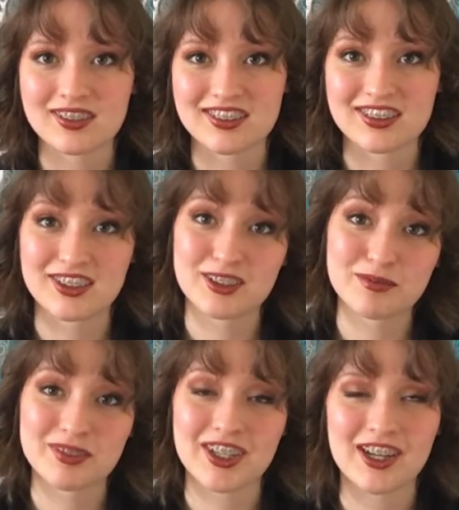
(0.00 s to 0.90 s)

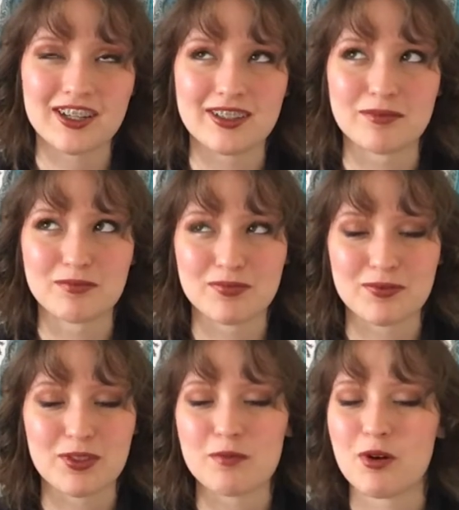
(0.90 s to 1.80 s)
I'm kind of
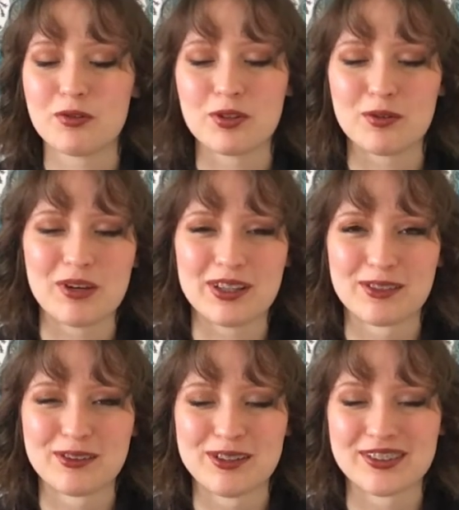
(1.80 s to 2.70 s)
most of the way
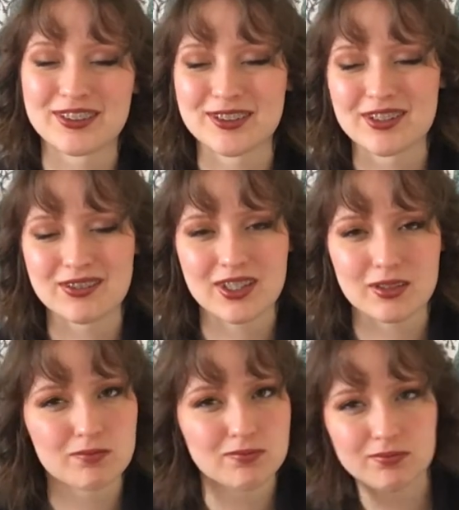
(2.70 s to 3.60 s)
through, so I've got
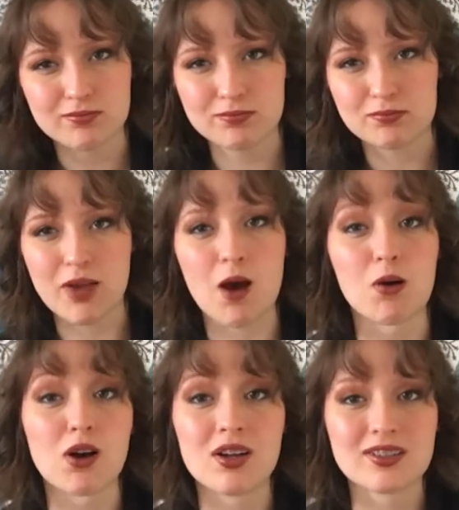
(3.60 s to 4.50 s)
to
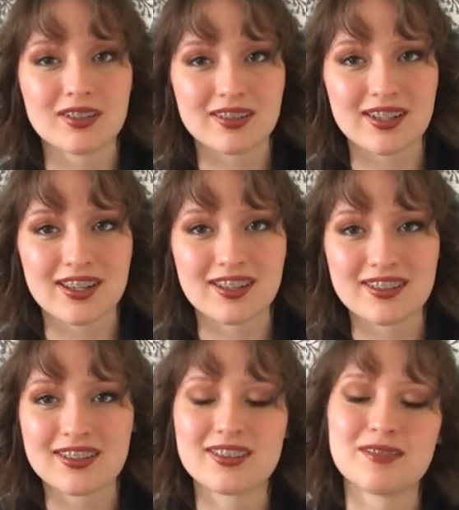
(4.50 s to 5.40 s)
power on till the end.